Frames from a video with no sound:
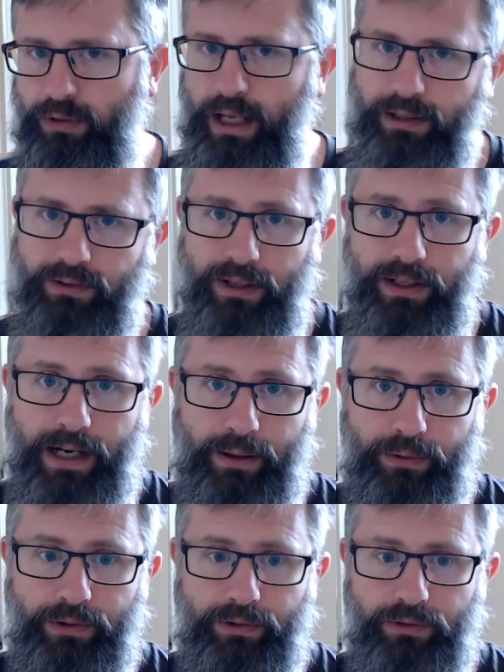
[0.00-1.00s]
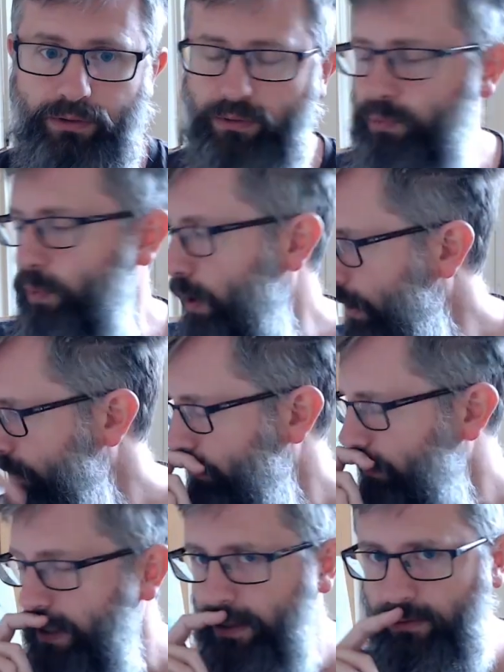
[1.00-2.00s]
18 hours of work
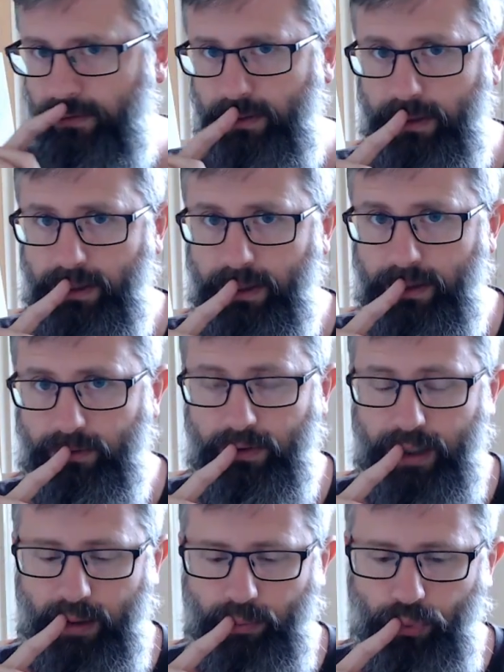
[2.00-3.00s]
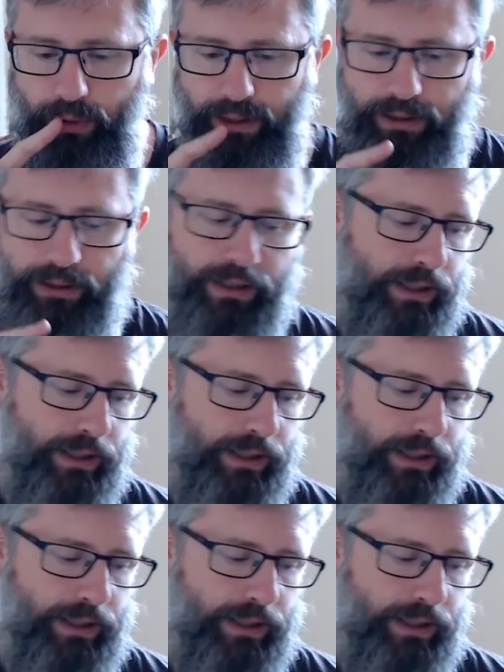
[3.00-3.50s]
to get it to that point.